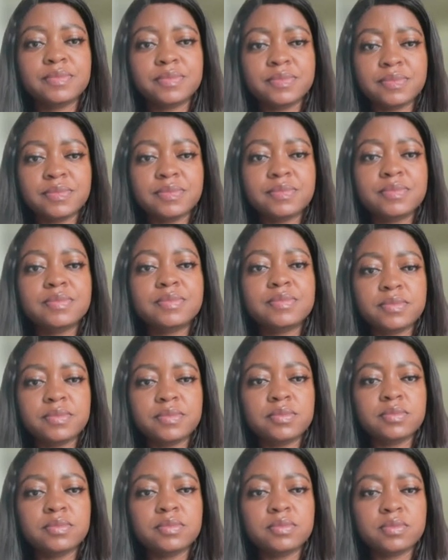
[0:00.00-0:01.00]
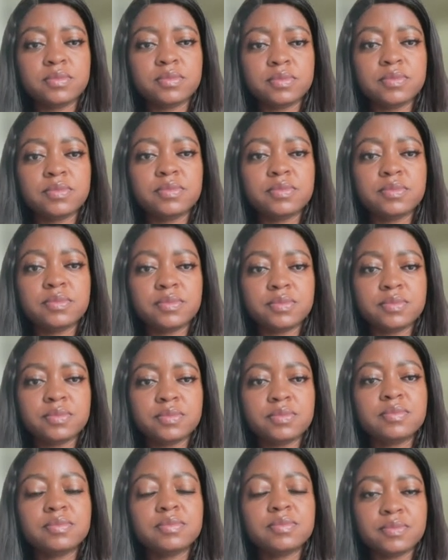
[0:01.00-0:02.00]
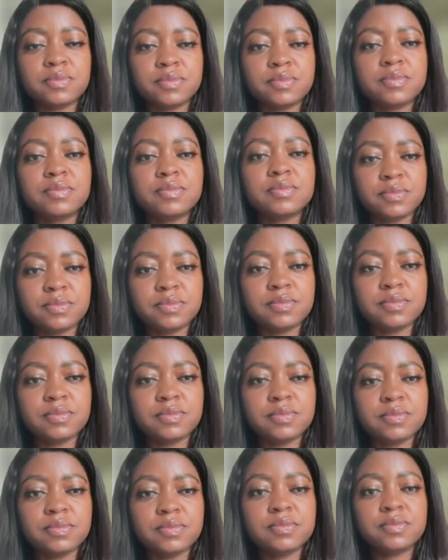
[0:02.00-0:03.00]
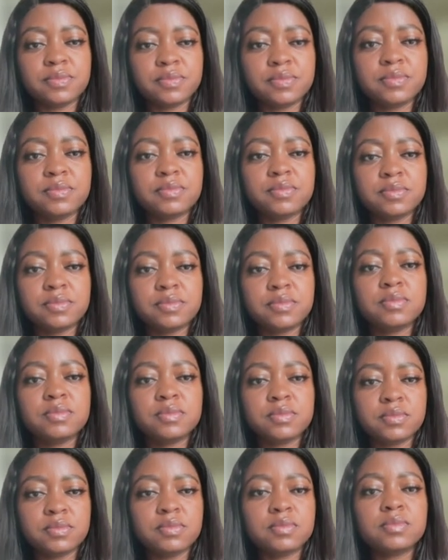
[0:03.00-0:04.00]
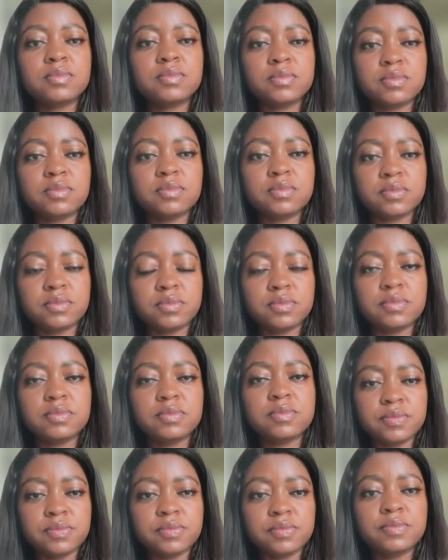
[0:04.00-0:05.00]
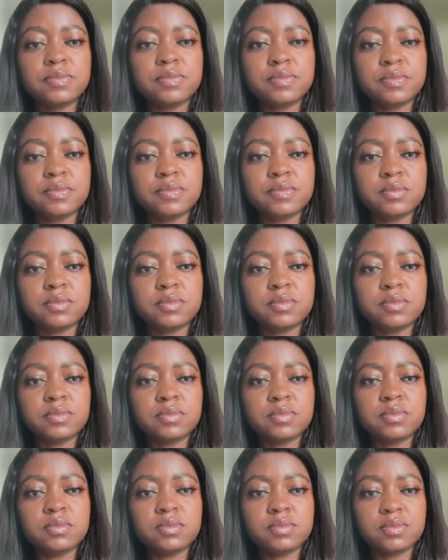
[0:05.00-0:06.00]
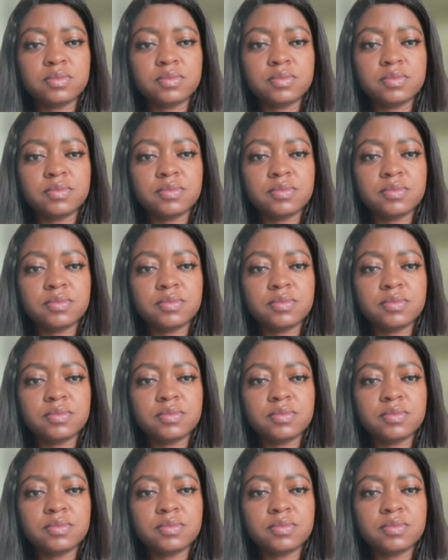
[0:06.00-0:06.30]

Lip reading: [no speech]